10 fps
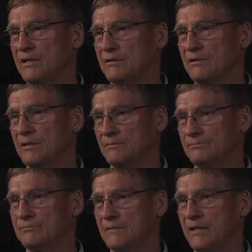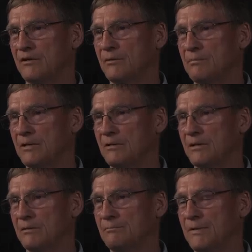that uh, ended up being
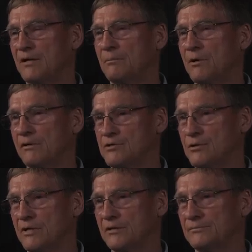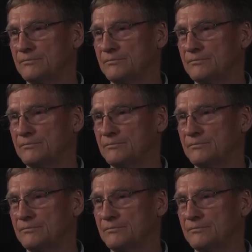the Banner Brothers unit.